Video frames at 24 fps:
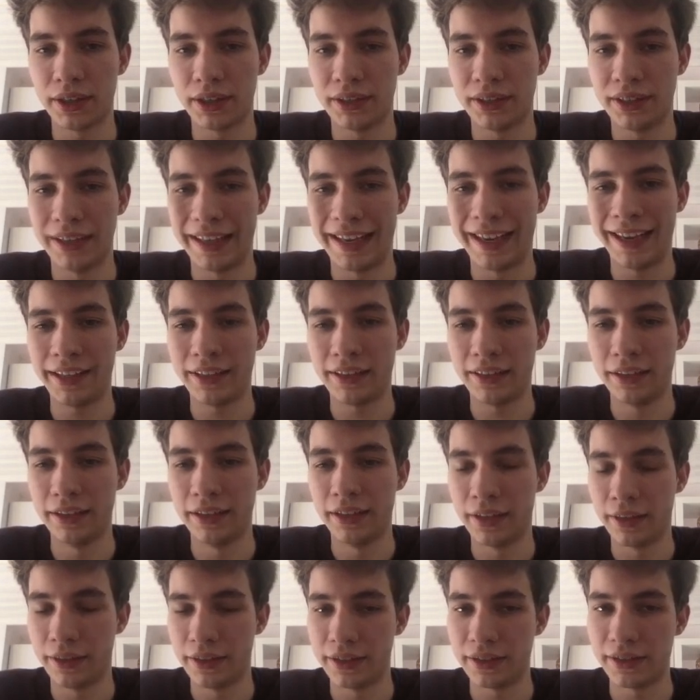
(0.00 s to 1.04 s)
t at,
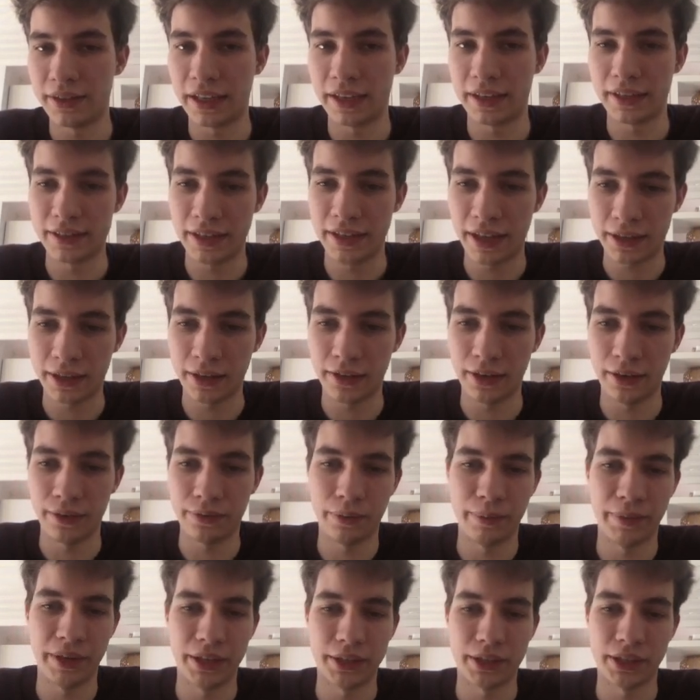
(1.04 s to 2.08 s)
this is exactly the
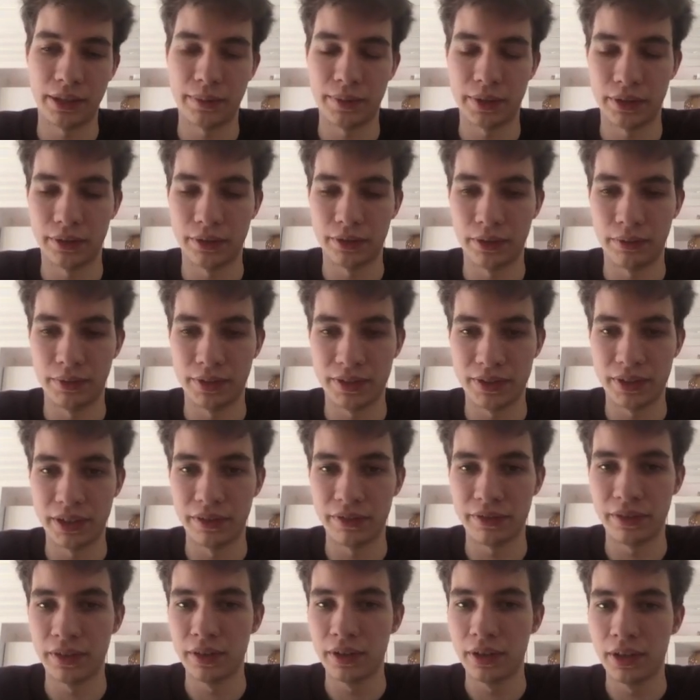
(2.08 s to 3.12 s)
information that we're going to receive.
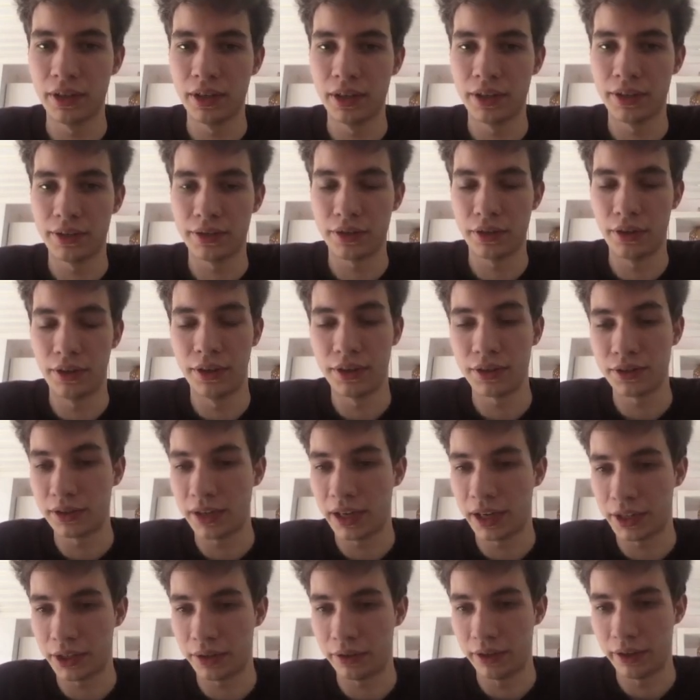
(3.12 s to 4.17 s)
So this is
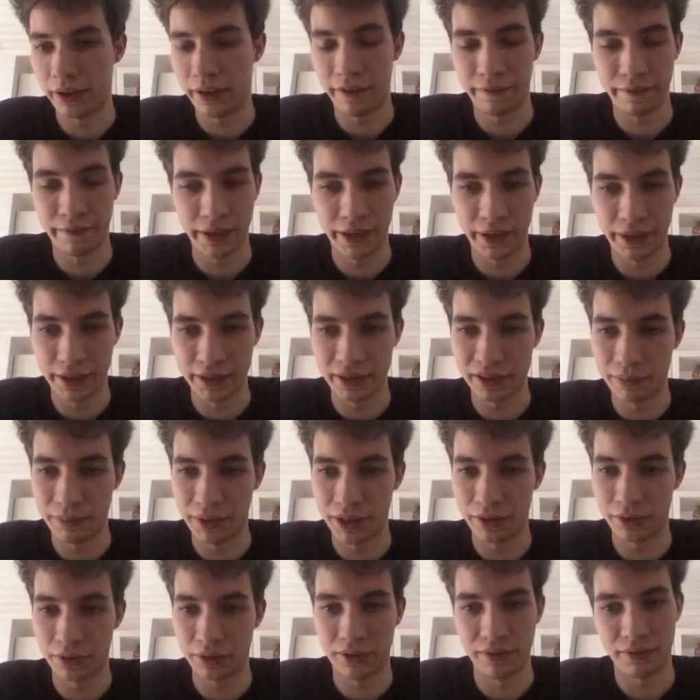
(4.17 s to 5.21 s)
actually a valid
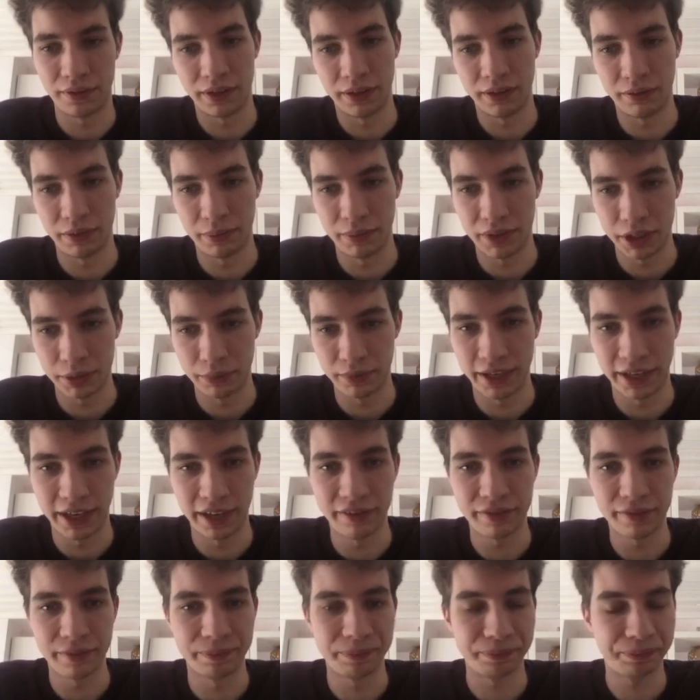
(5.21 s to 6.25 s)
estimator given the information we have.
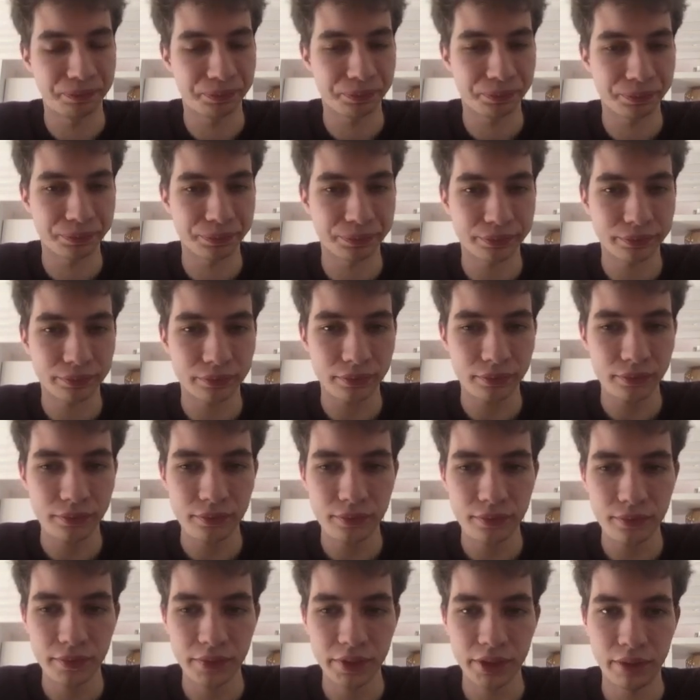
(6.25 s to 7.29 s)

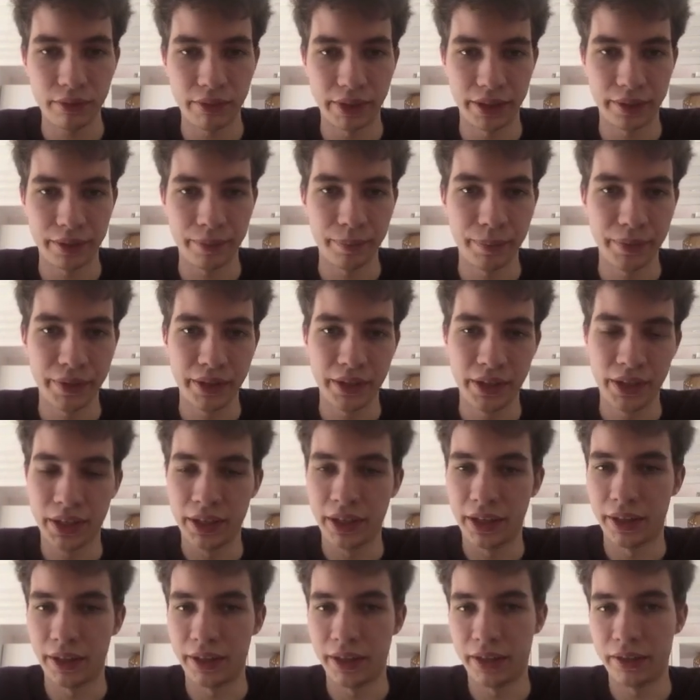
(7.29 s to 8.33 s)
Right.
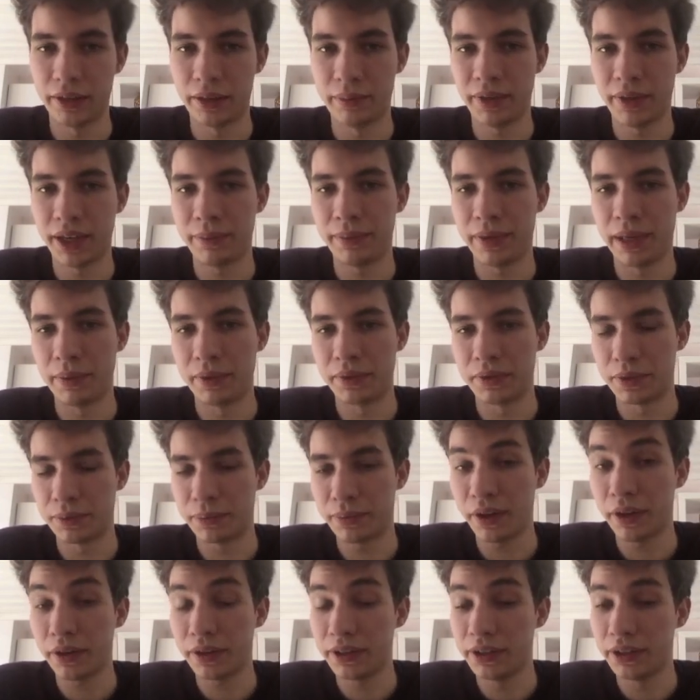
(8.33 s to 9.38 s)
And then you might be able to
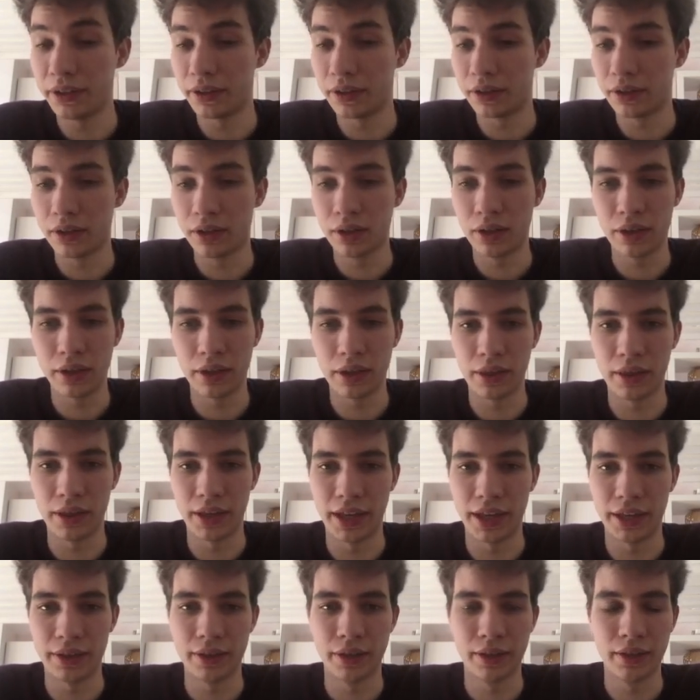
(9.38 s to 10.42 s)
spot here
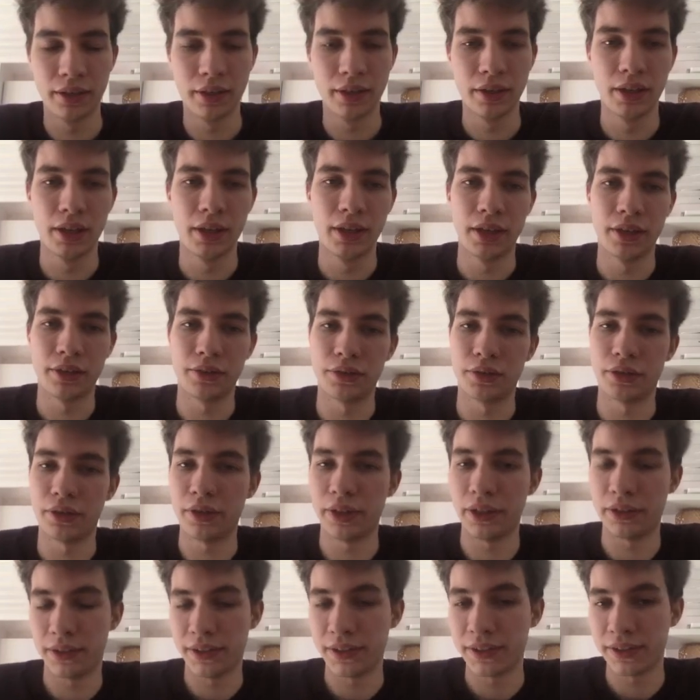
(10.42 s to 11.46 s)
that to show
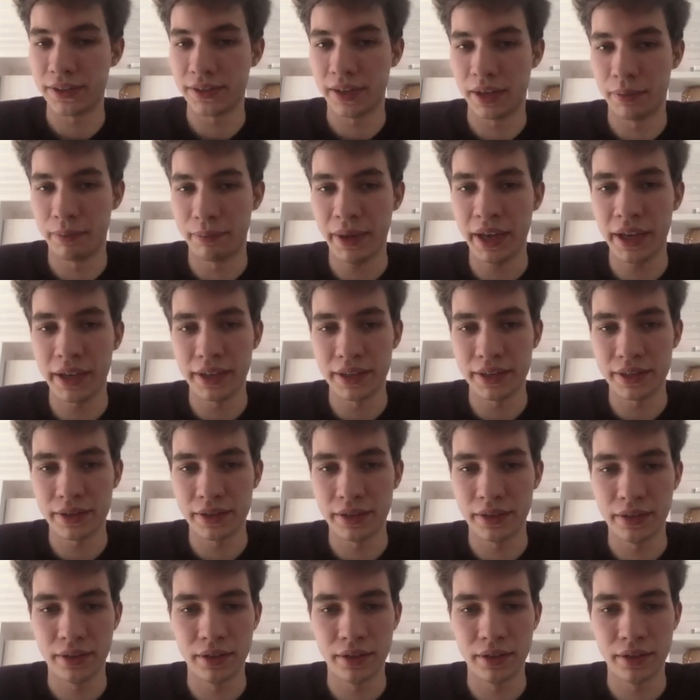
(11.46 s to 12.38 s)
that this is unbiased,